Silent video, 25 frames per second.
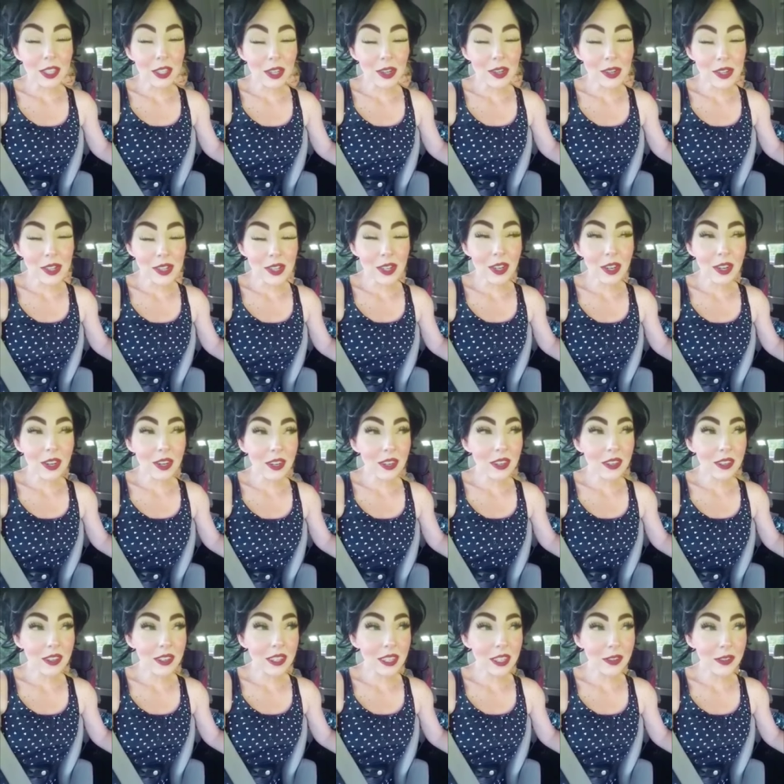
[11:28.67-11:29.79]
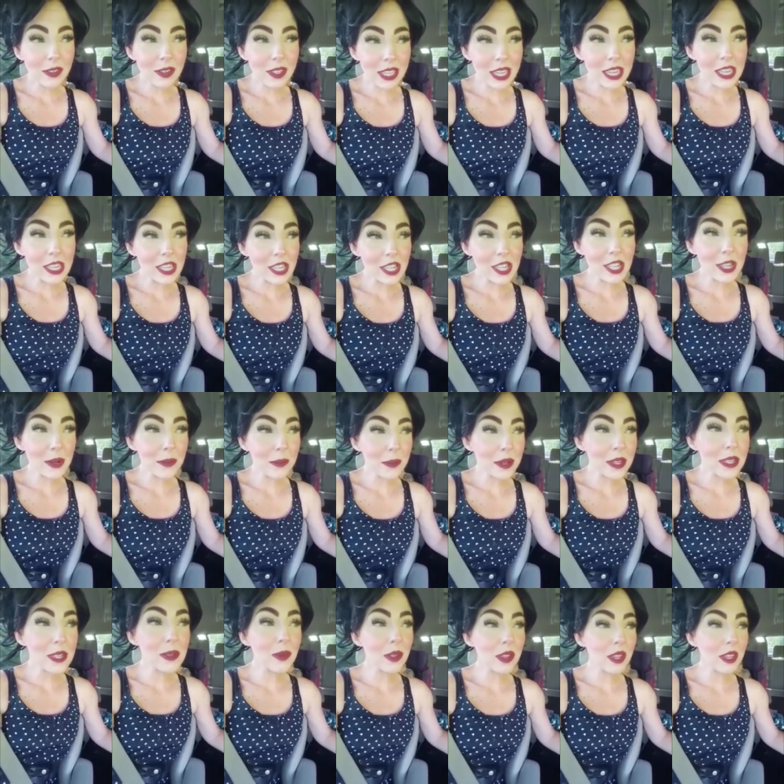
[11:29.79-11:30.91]
the closer your
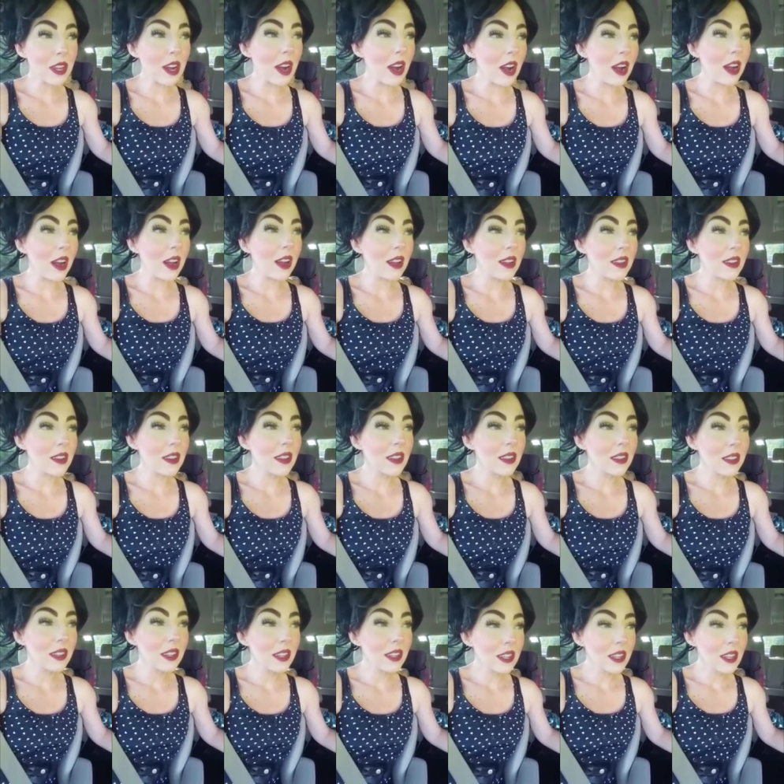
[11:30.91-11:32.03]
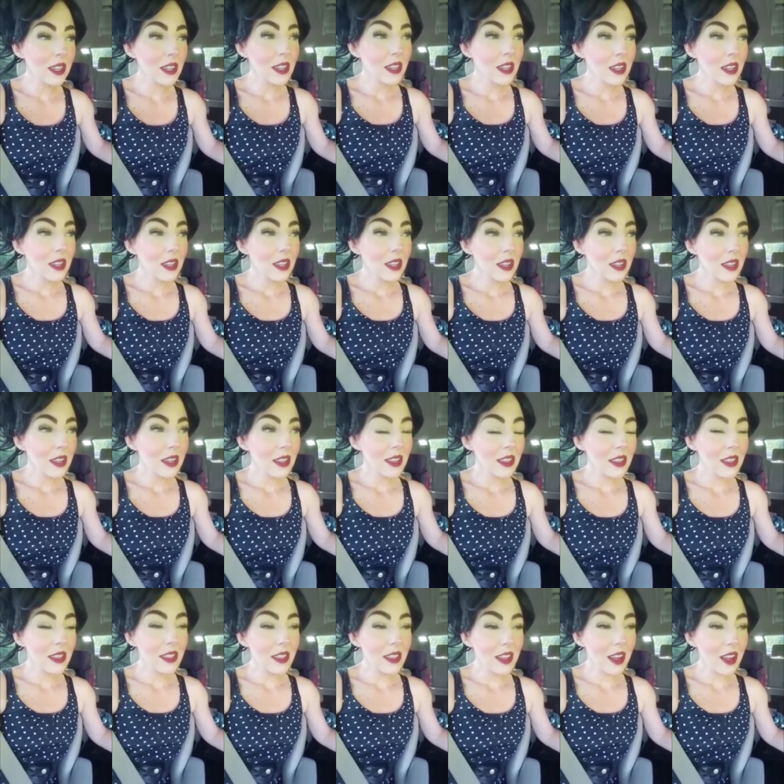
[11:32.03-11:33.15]
relationship is with God,
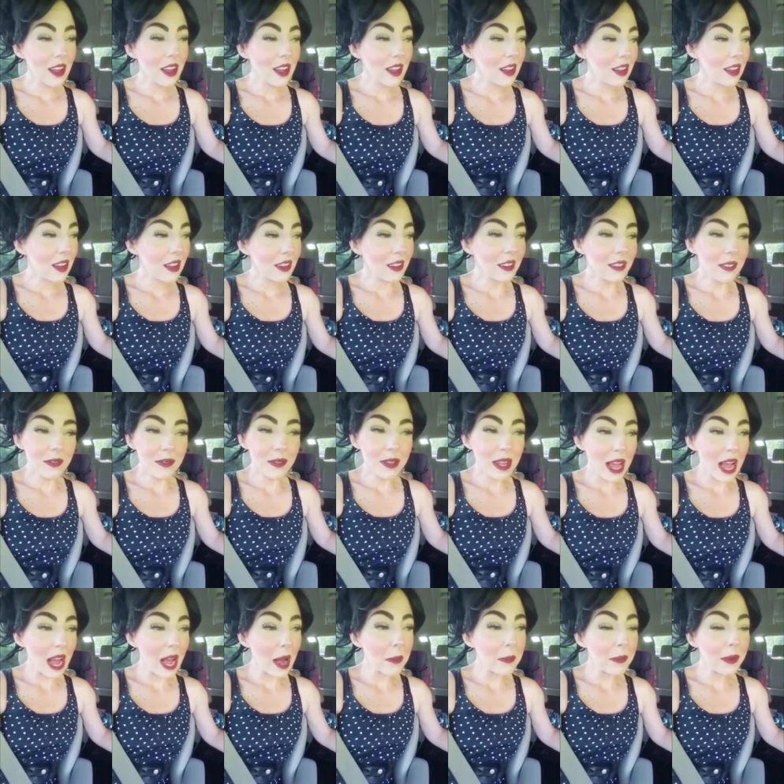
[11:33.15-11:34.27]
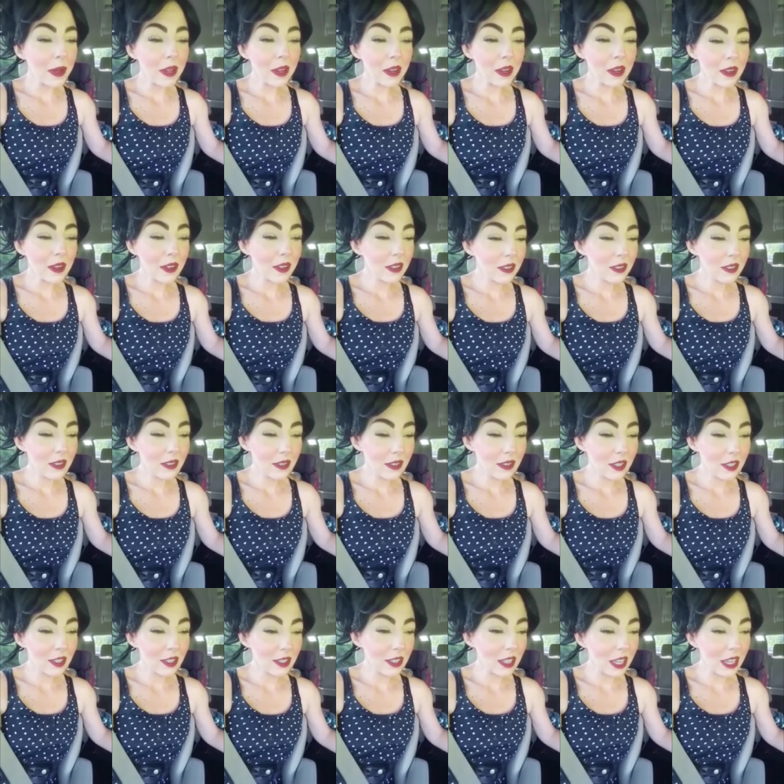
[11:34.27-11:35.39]
the happier
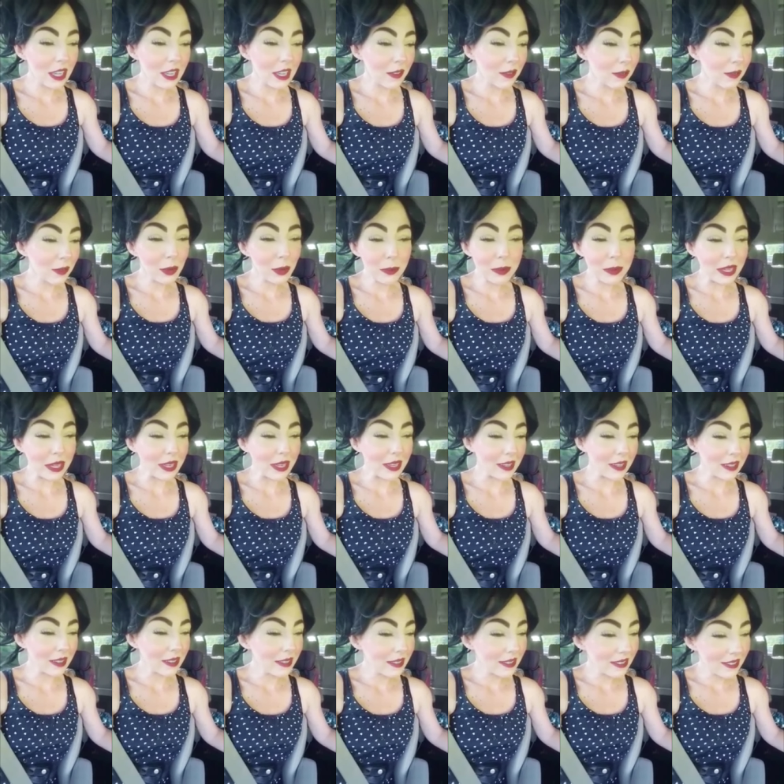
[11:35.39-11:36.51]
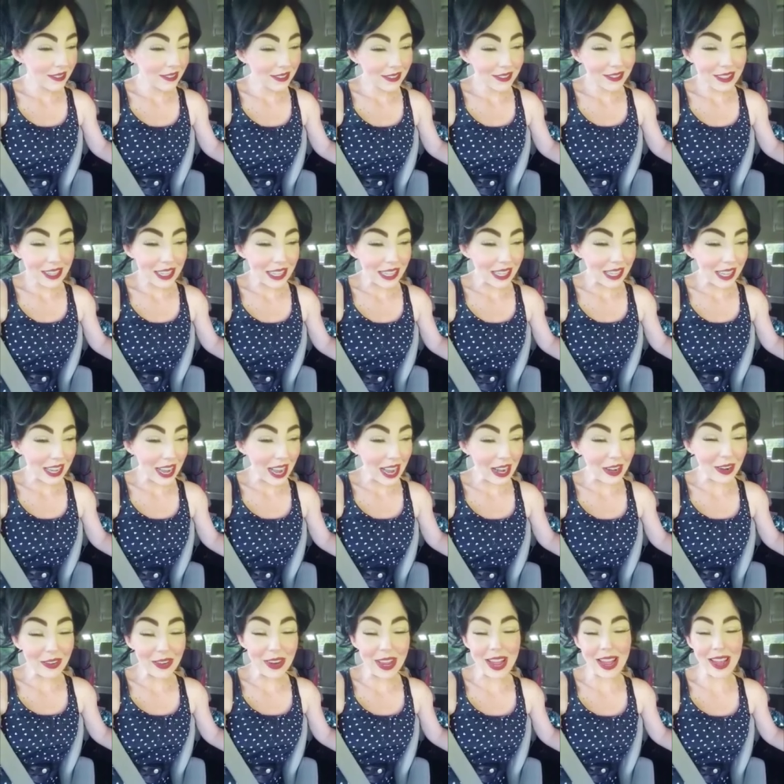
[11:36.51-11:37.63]
your life will be.
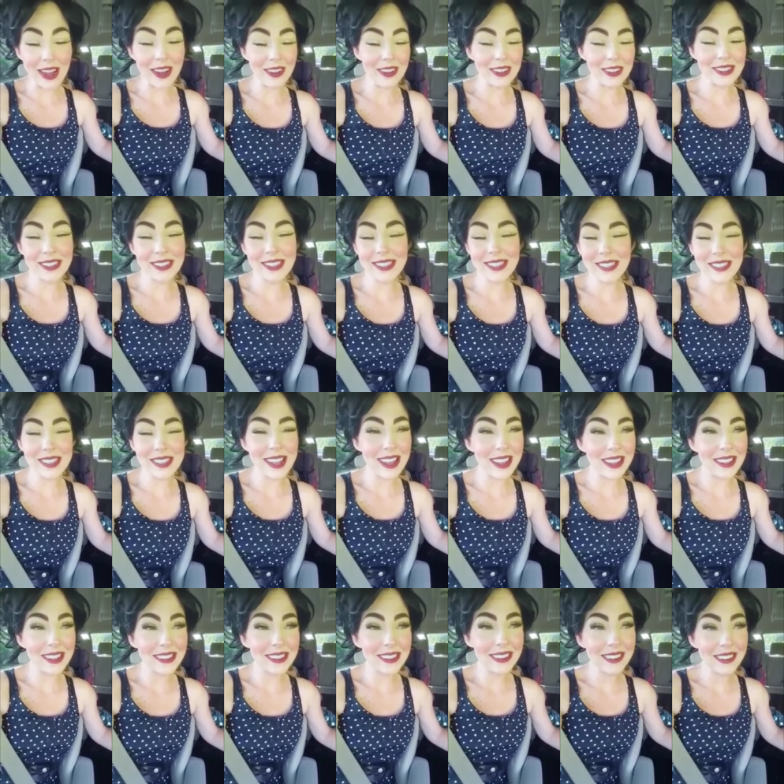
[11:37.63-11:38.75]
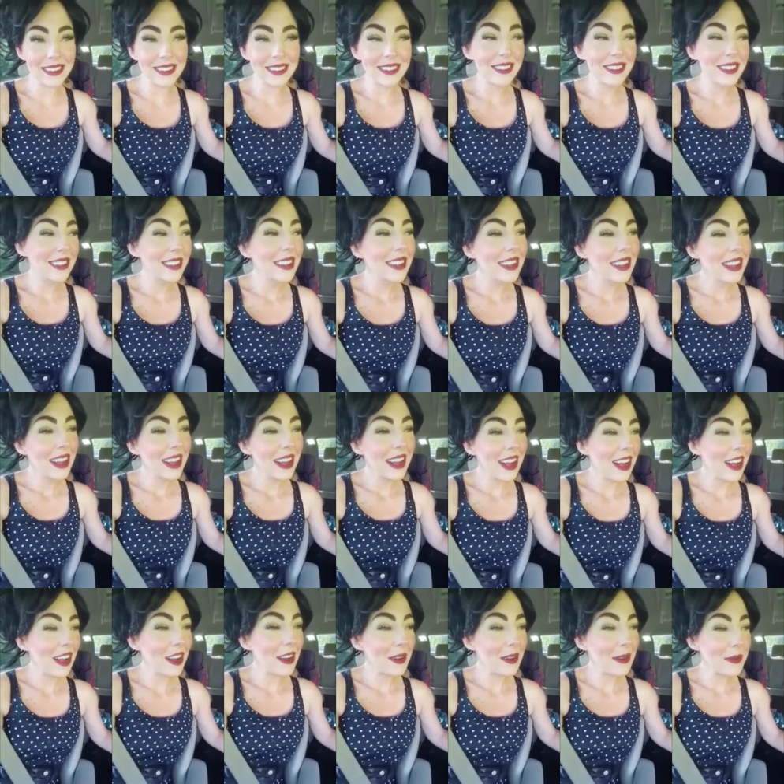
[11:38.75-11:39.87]
I don't know how else to say
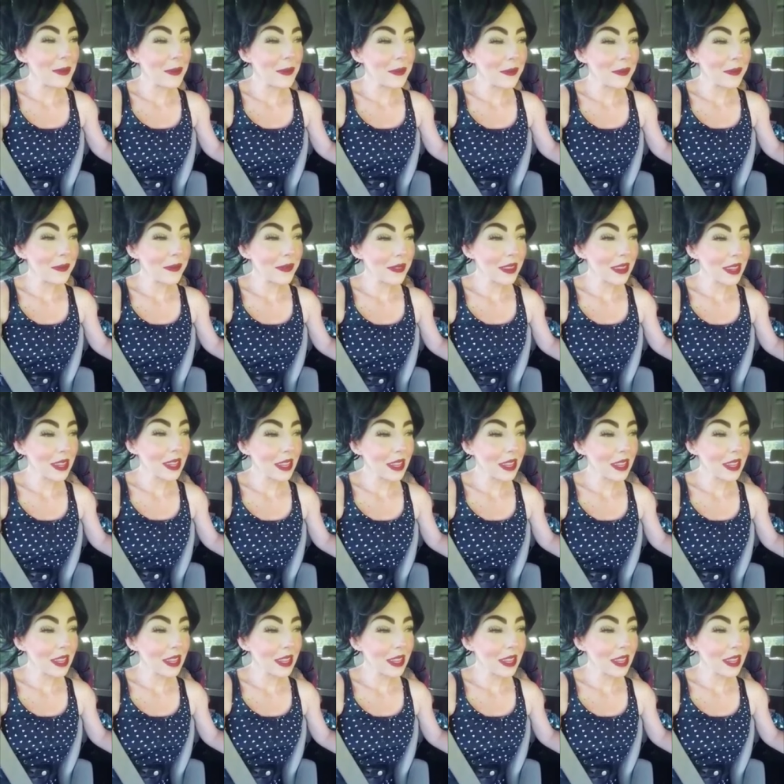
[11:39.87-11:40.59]
it. Um,